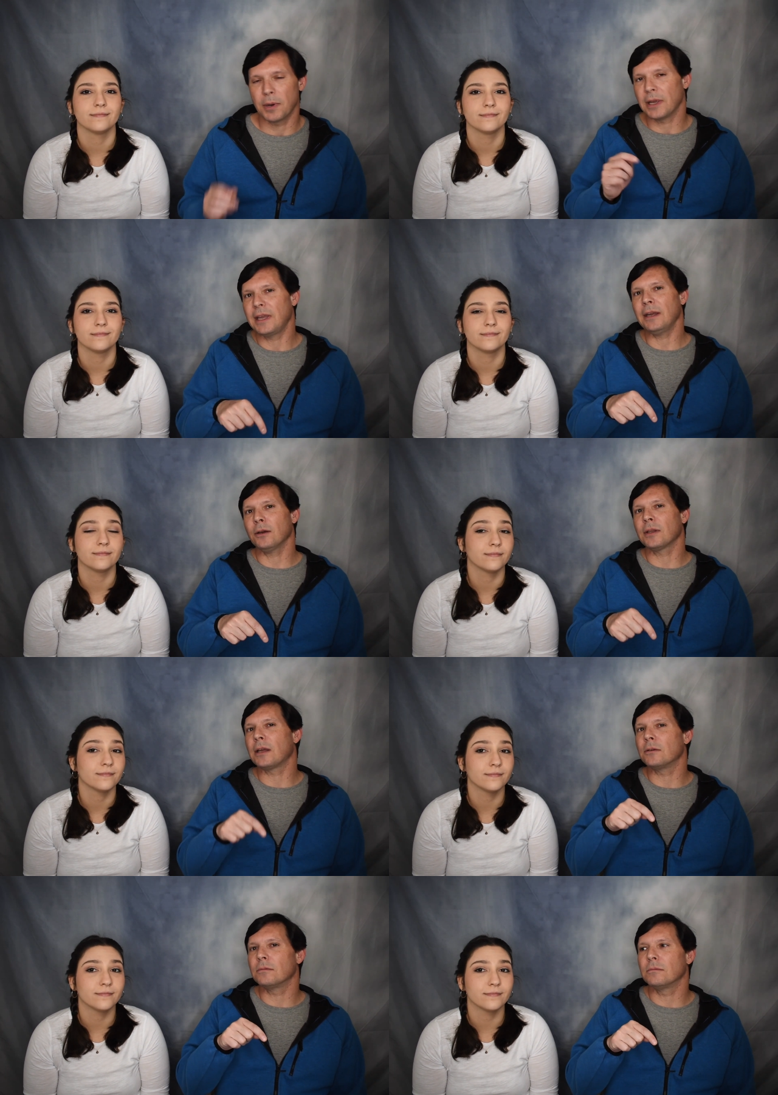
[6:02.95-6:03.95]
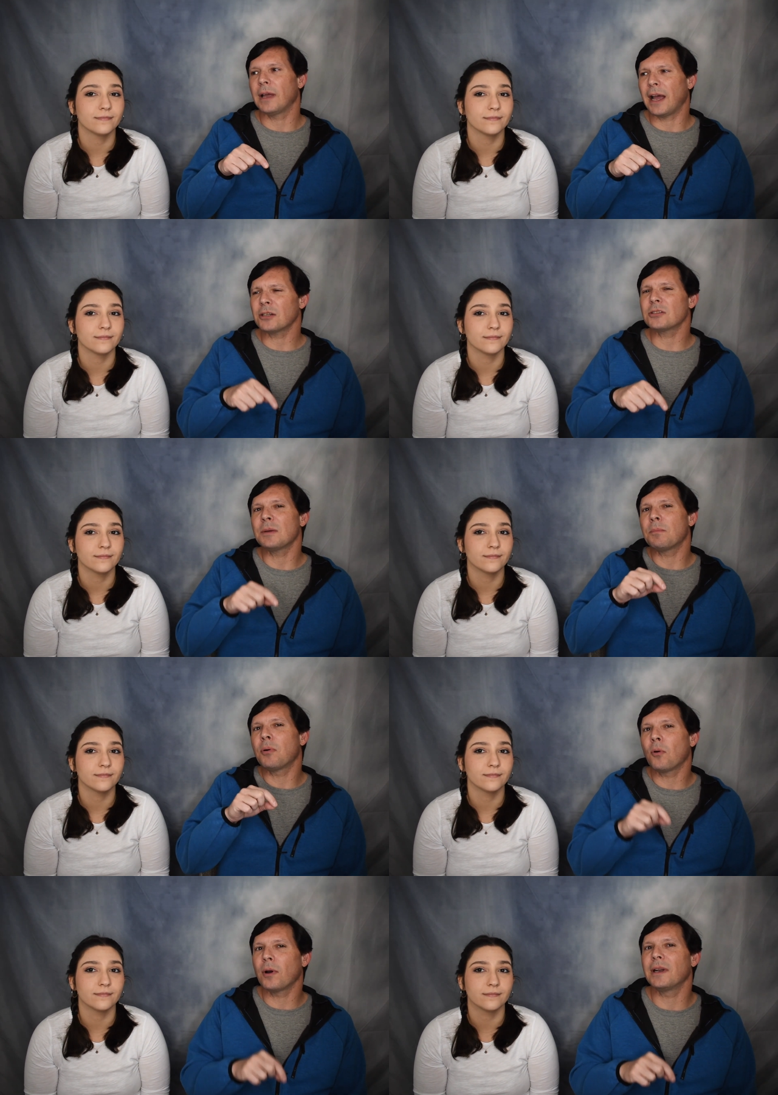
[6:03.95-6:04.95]
Speaker 1: But here they actually
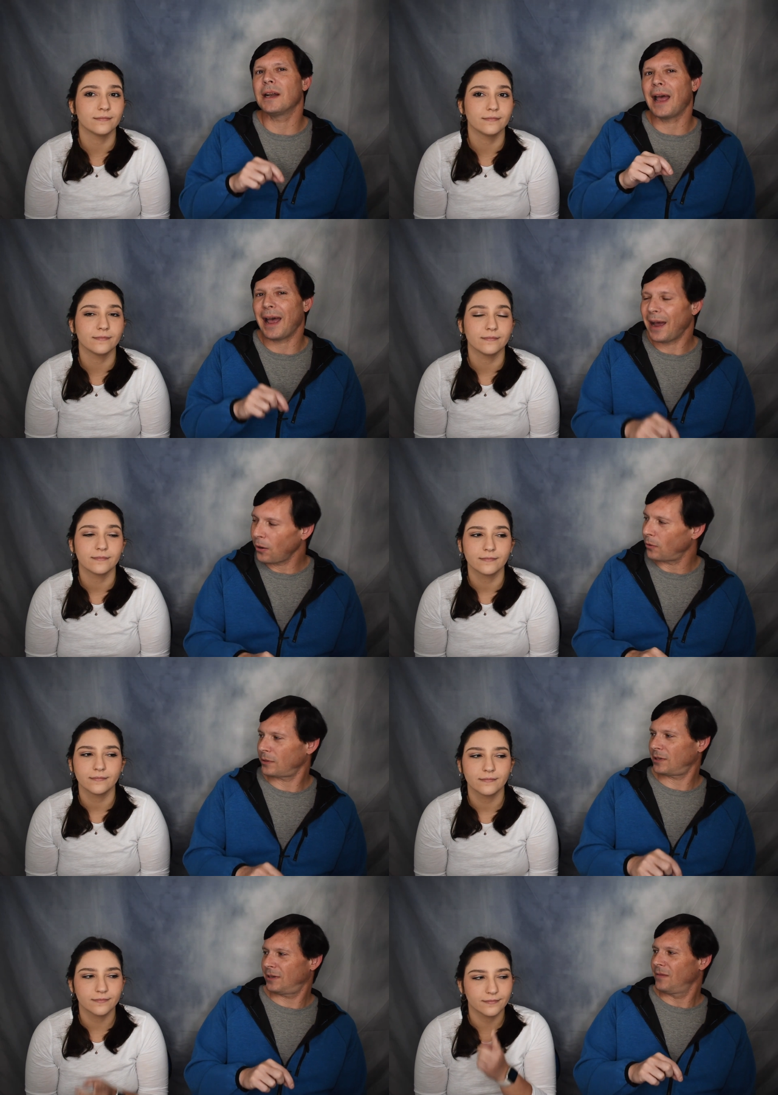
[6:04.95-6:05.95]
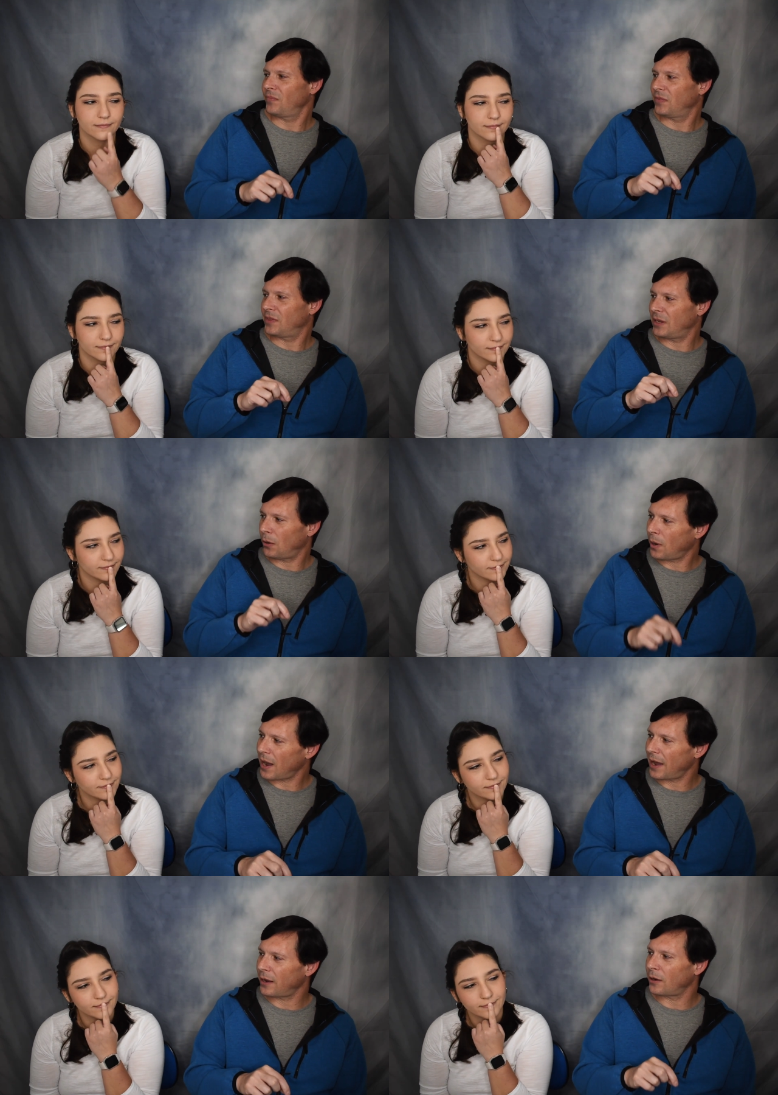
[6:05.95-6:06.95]
pointed out the
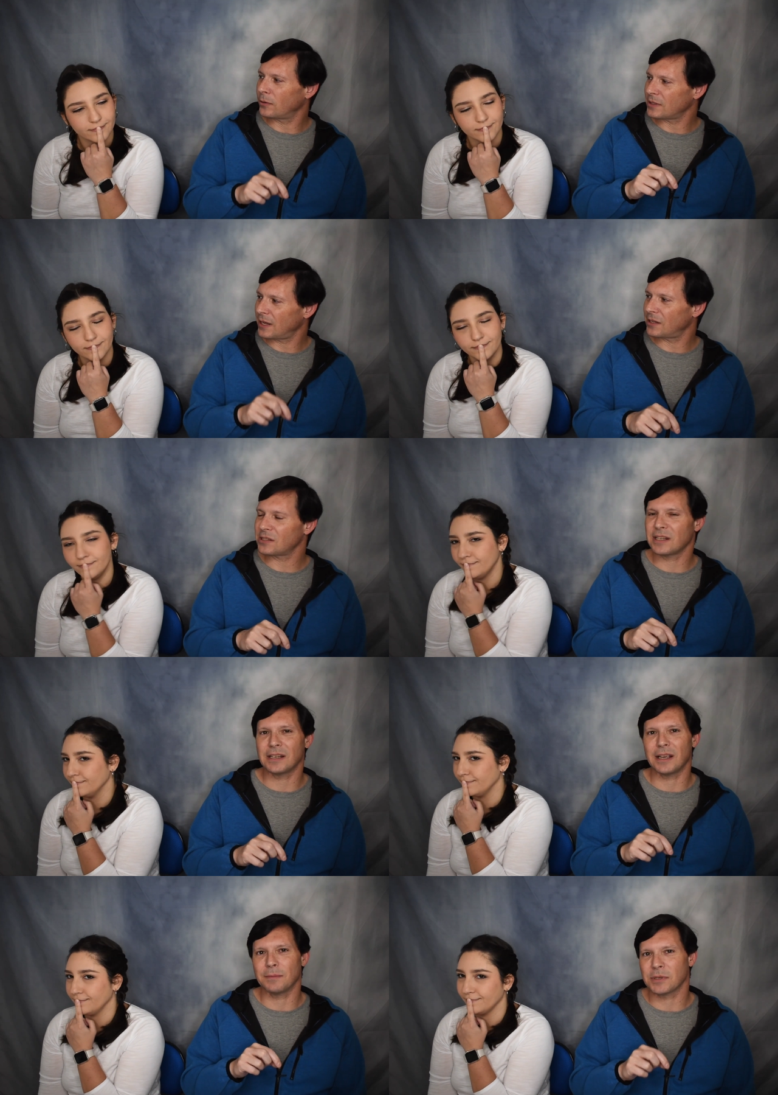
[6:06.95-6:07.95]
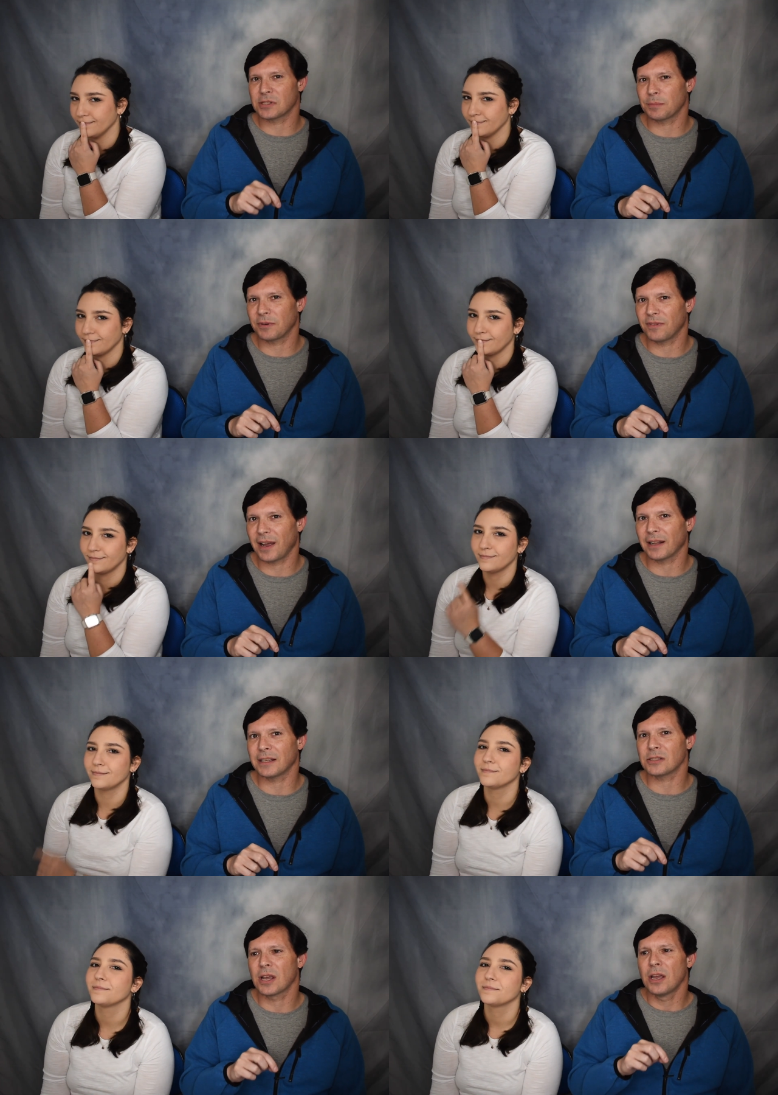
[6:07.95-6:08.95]
Ohio, Tennessee, and mm. Mississippi
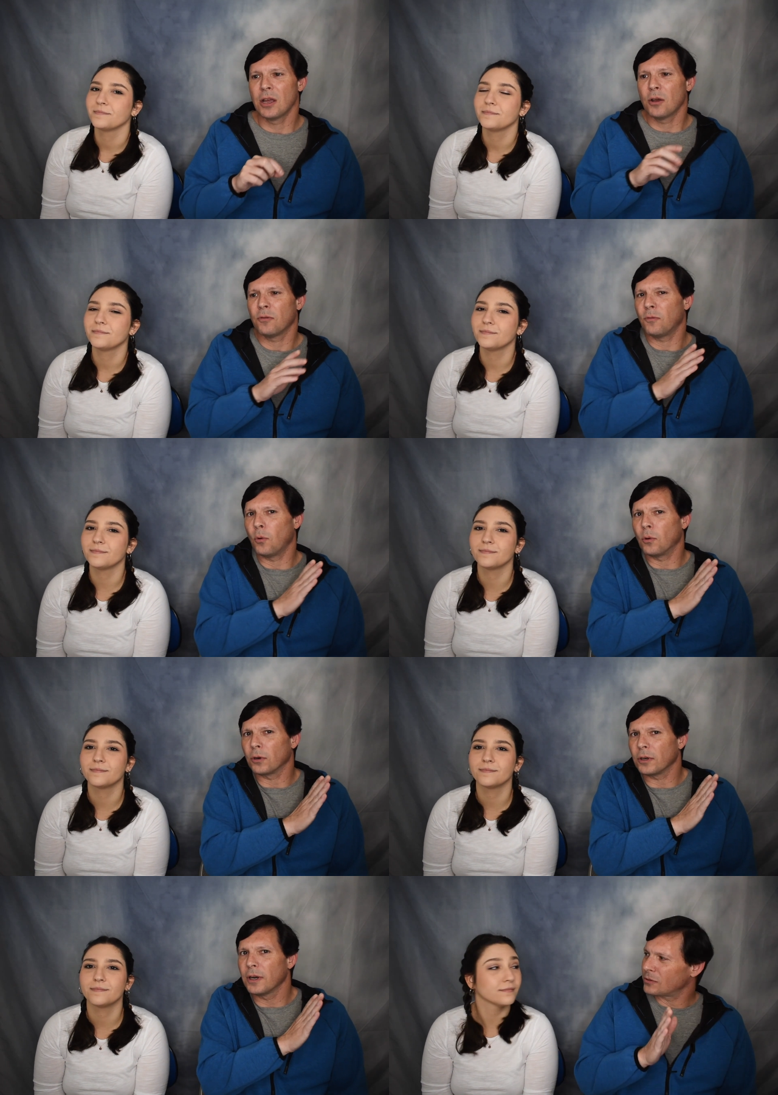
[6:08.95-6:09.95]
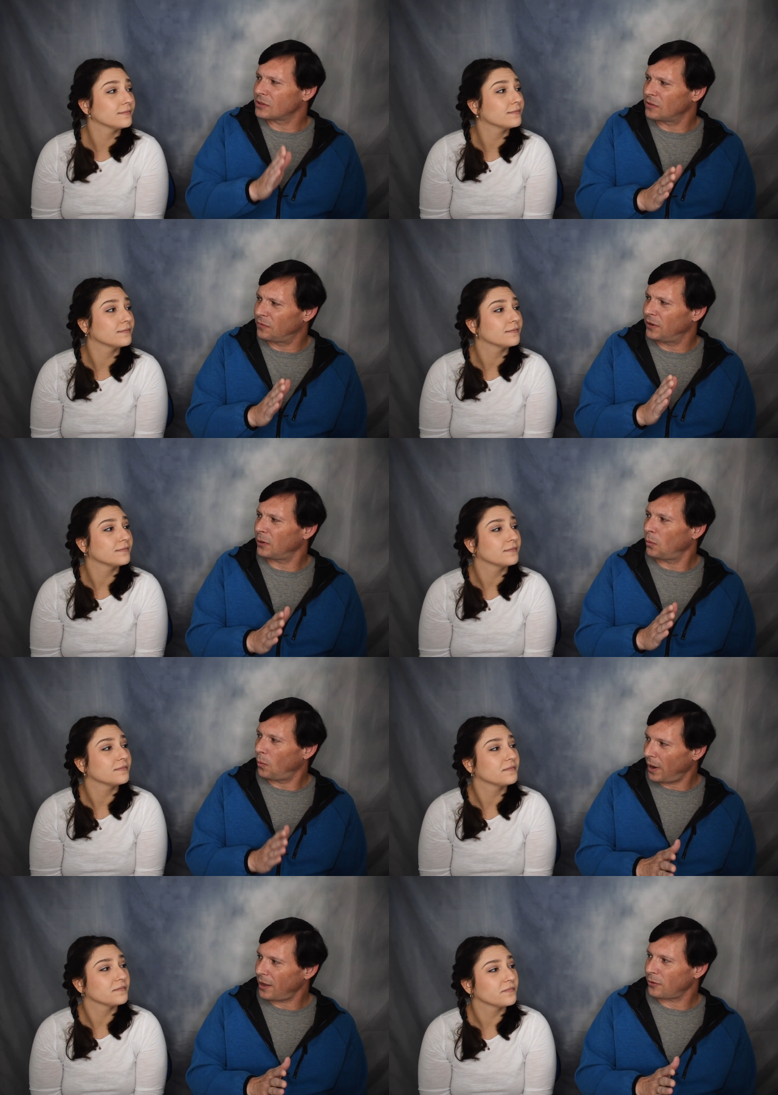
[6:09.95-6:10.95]
valleys for severe
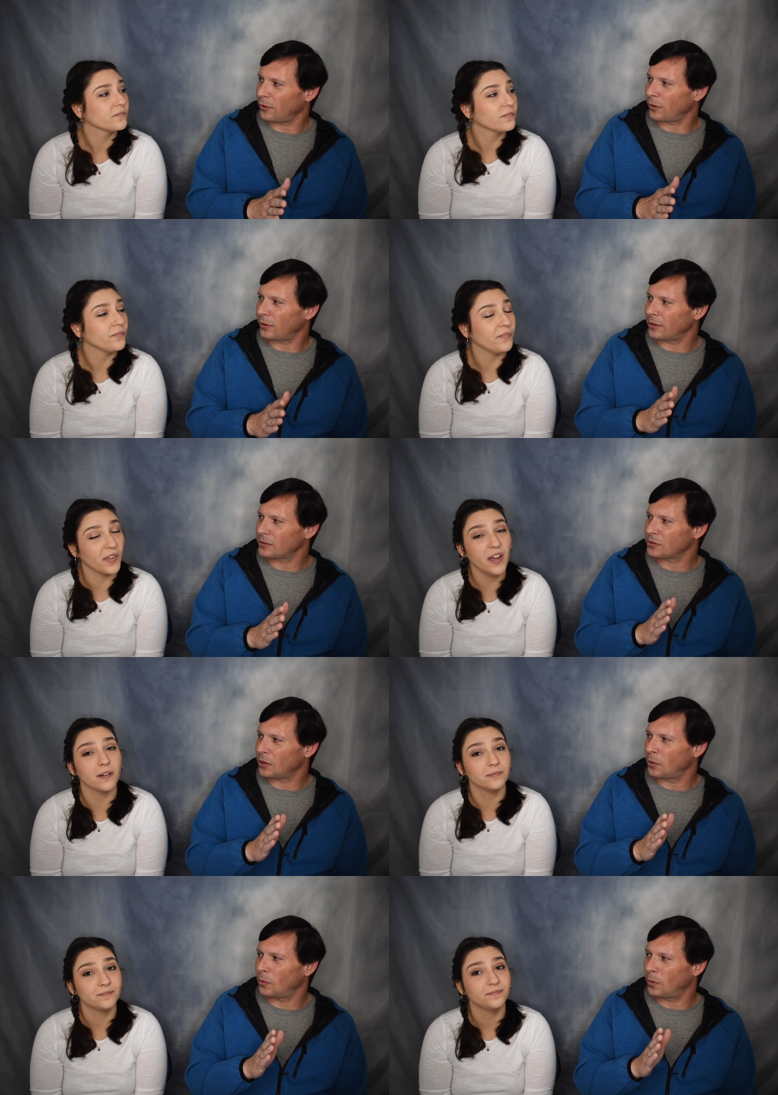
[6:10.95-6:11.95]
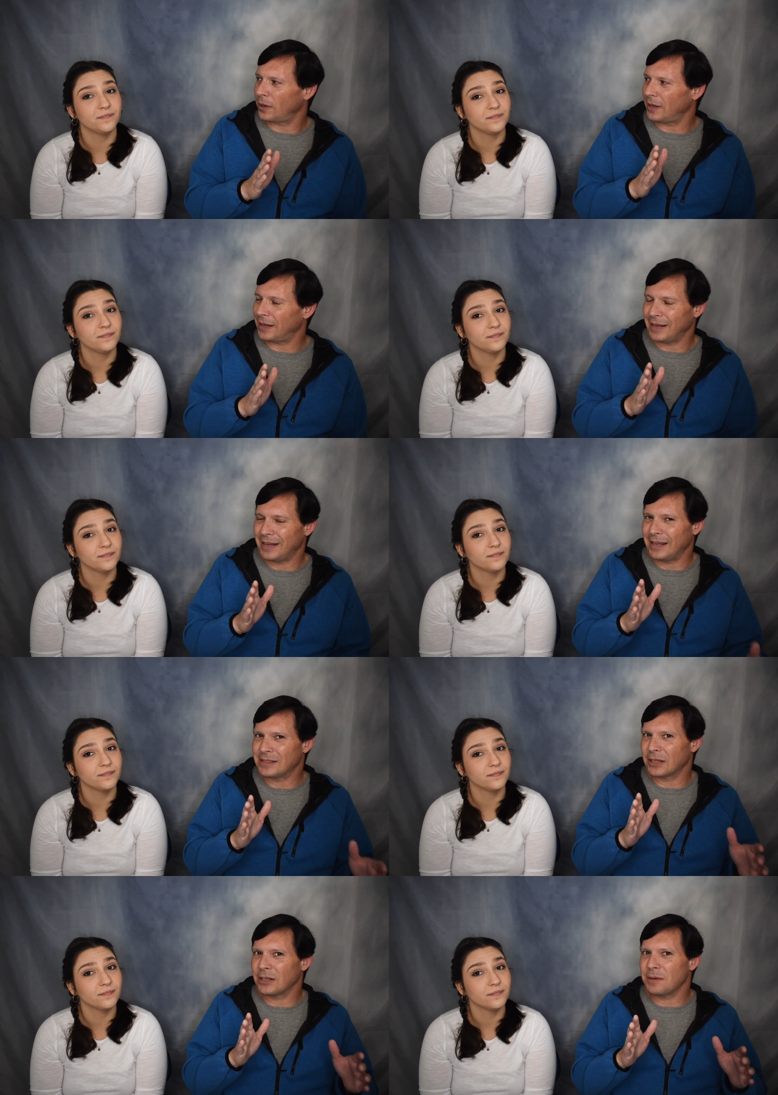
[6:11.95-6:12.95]
weather. Yeah. So
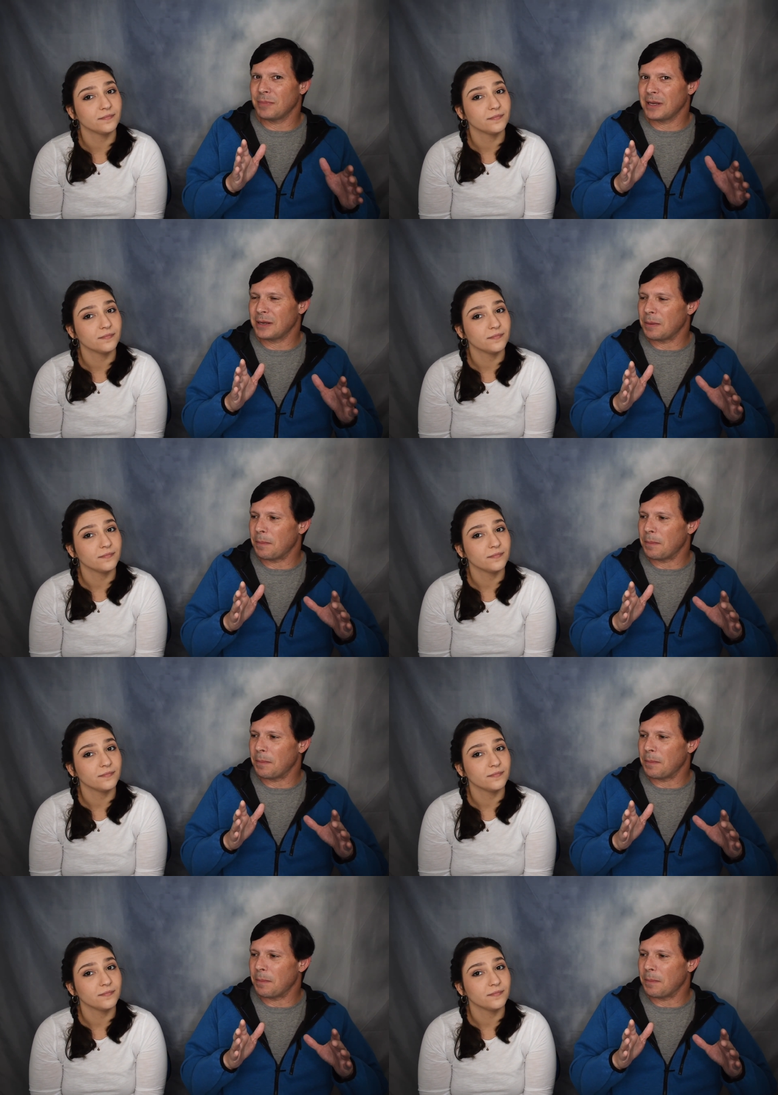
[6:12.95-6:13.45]
is it going to be